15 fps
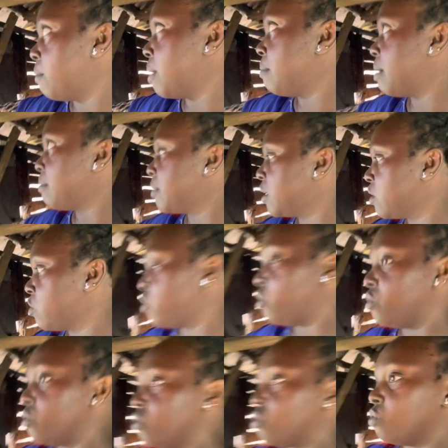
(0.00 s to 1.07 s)
my mom just
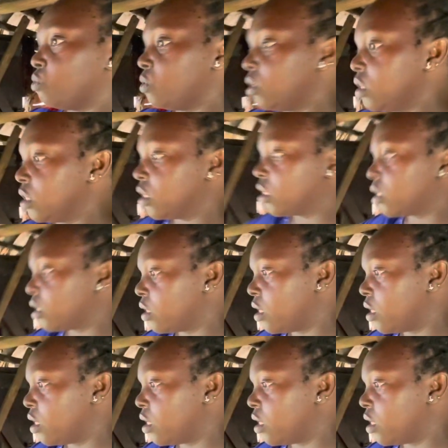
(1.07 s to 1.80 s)
used wood